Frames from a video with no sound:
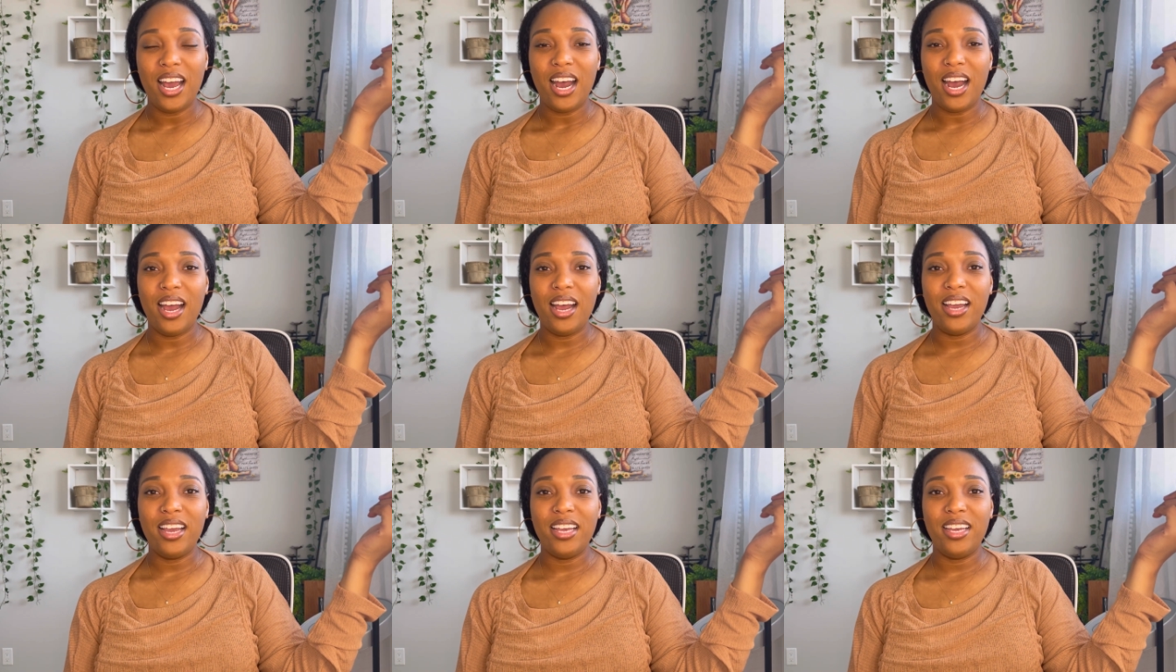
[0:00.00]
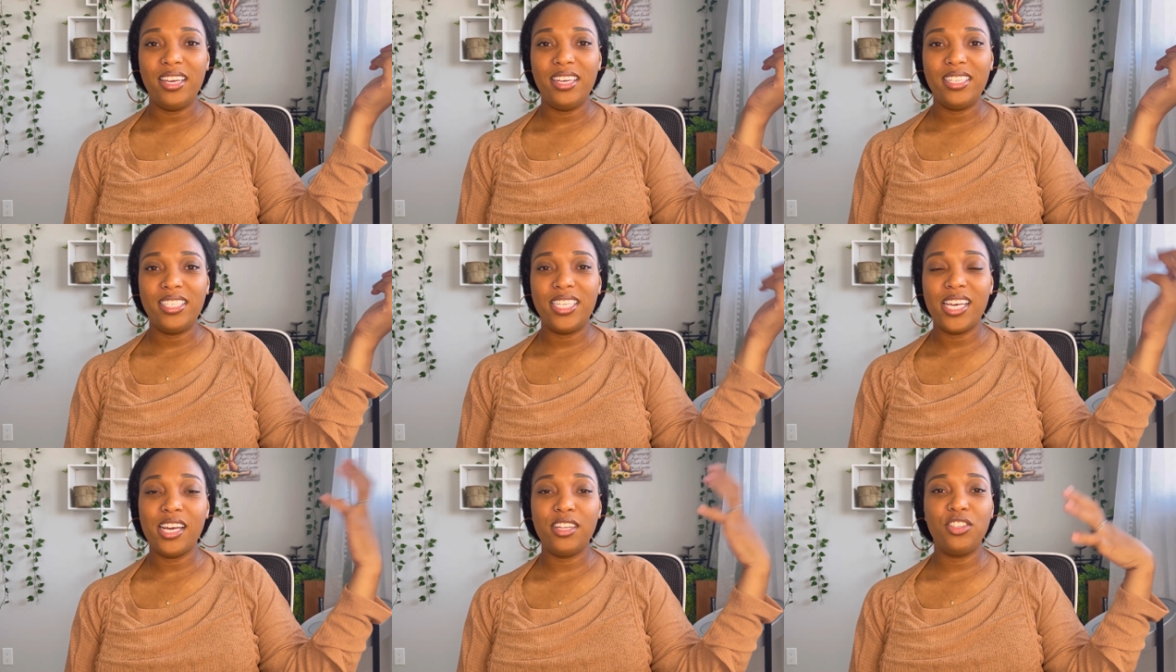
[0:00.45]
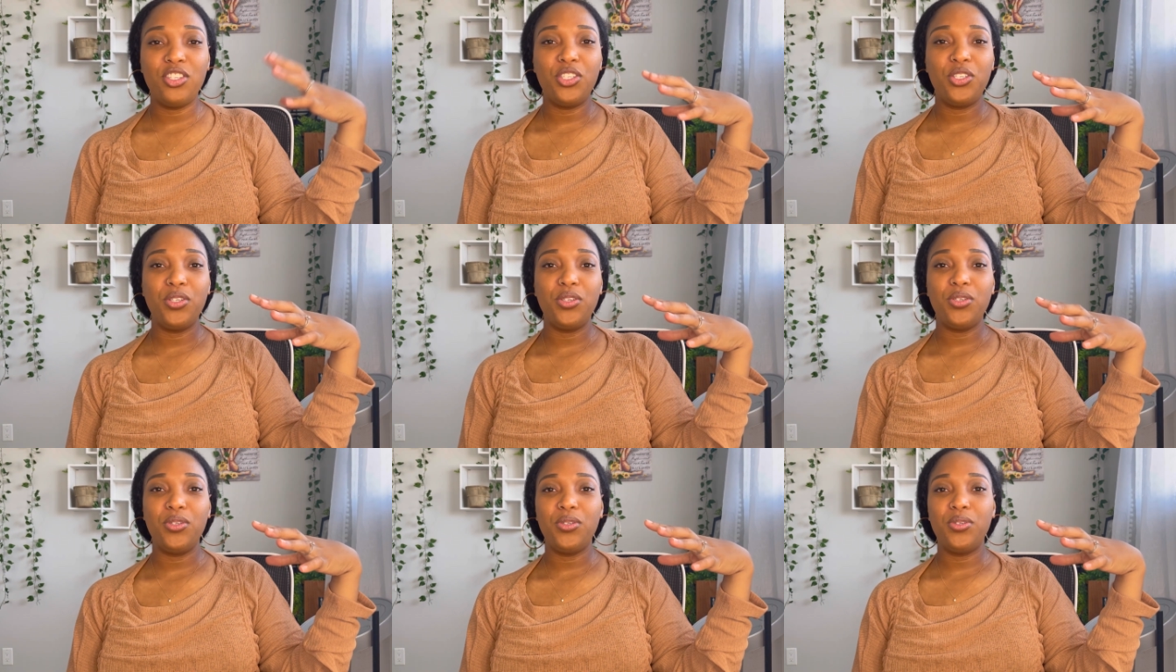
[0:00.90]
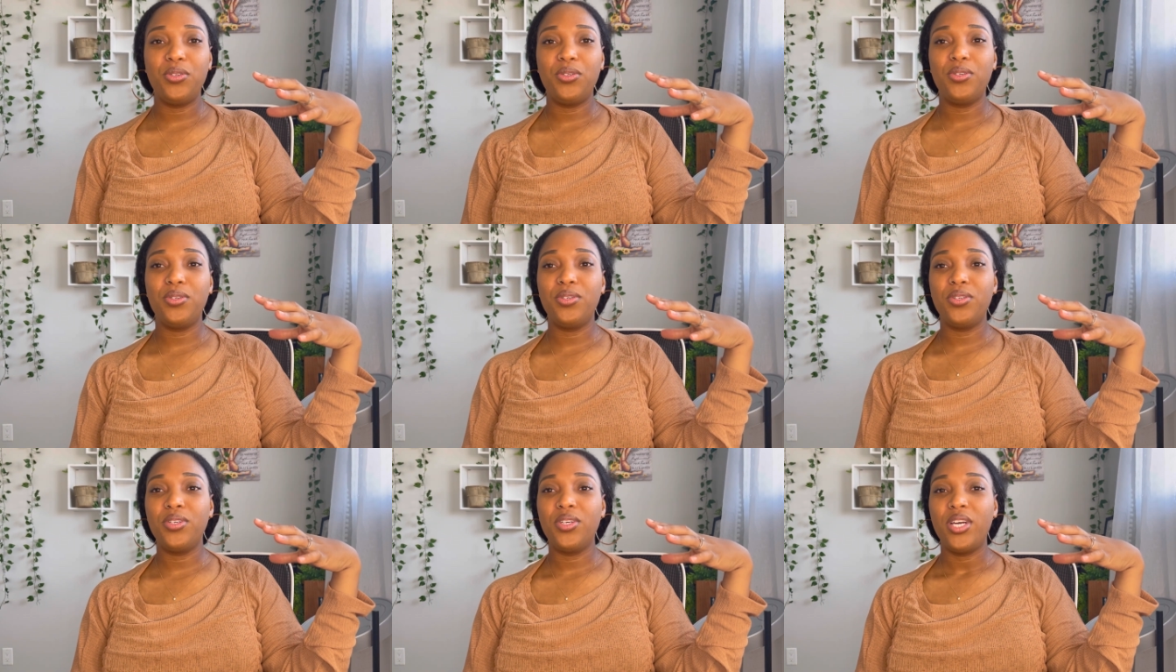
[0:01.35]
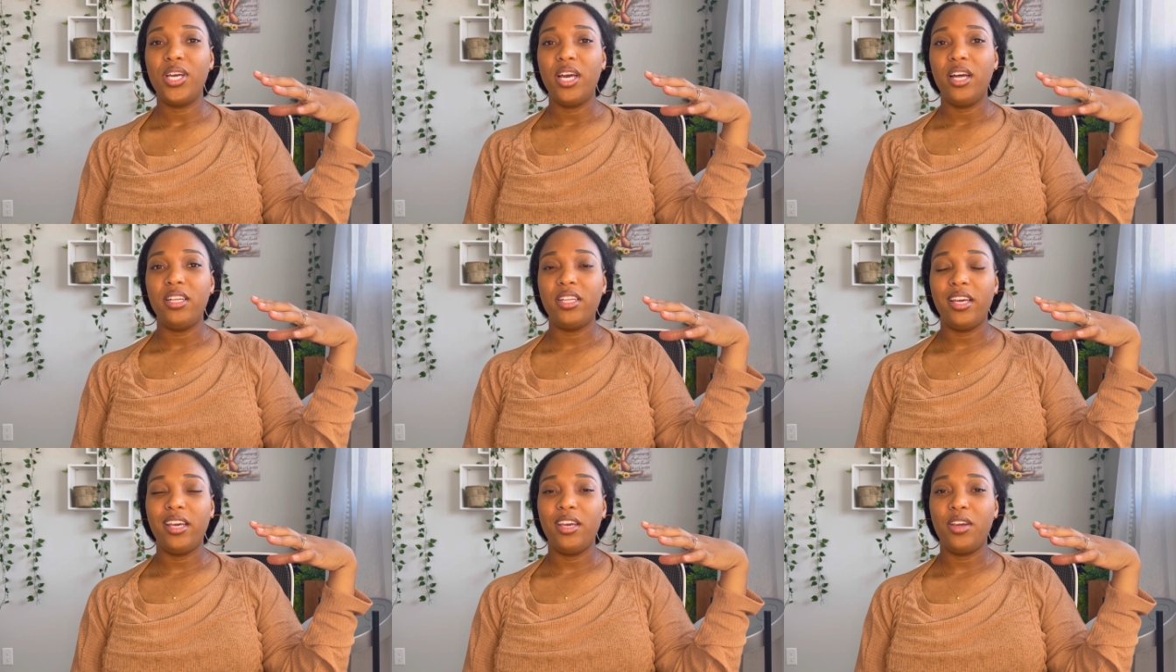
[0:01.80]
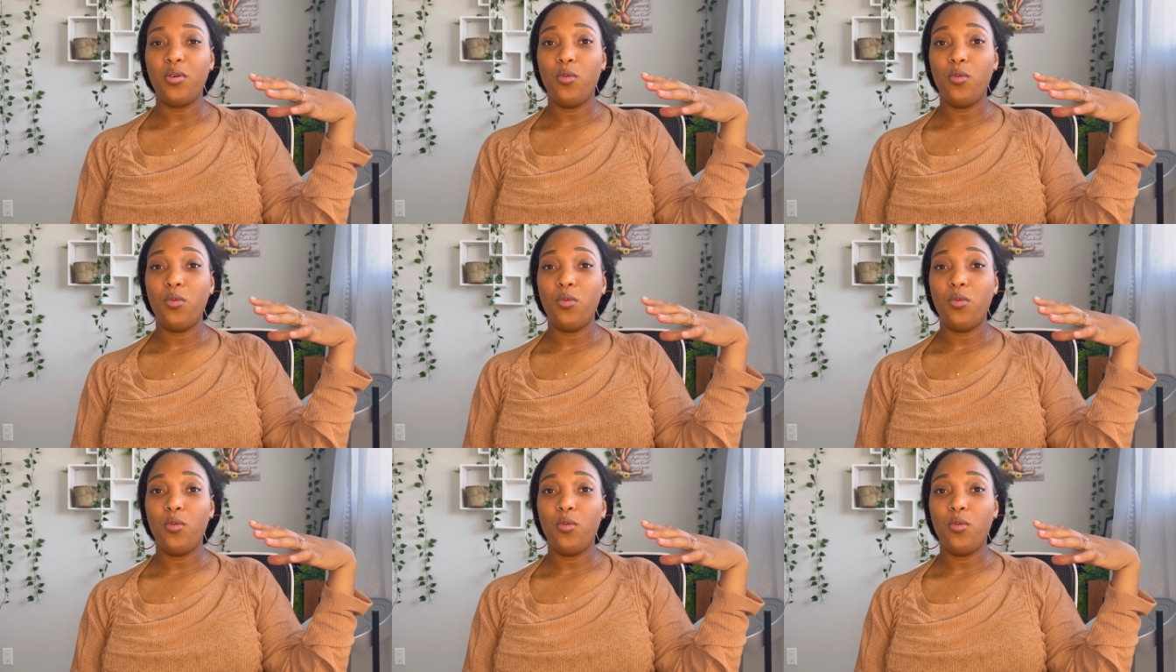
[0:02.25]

I tend to like